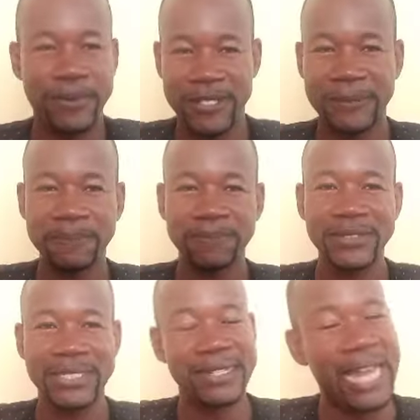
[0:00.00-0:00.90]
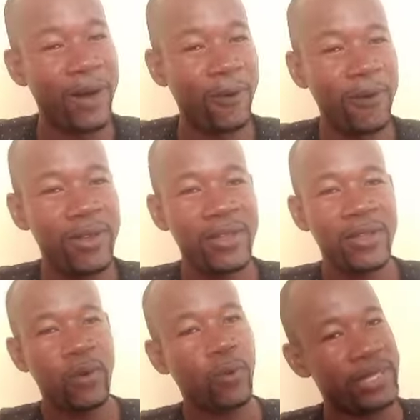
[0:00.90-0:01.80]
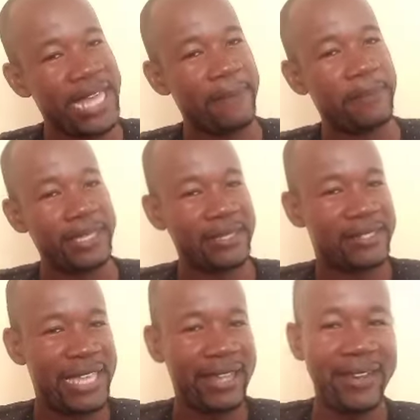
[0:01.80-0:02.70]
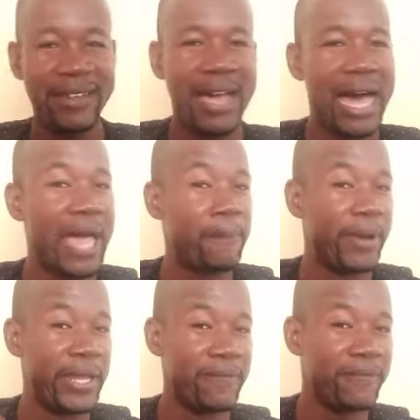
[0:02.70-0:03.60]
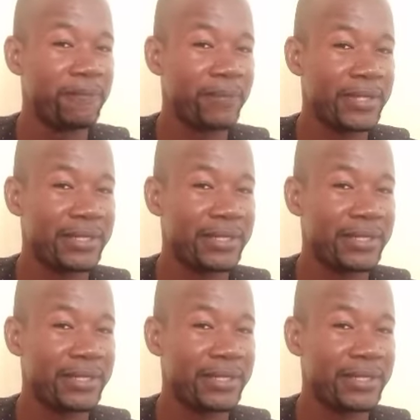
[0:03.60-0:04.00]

verbs. Now, with that being said, I believe